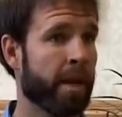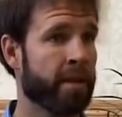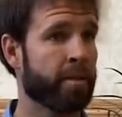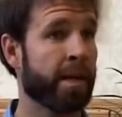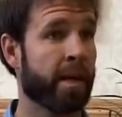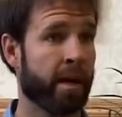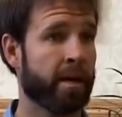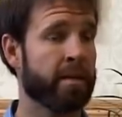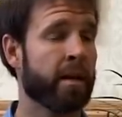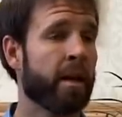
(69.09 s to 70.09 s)
Yes,
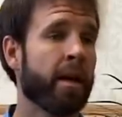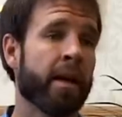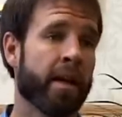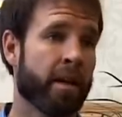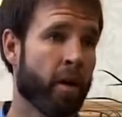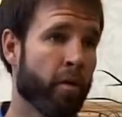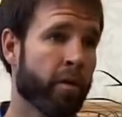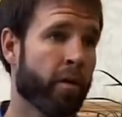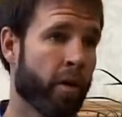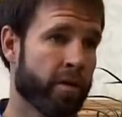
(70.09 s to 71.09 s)
because in an
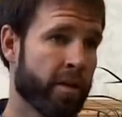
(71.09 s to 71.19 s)
overgrowth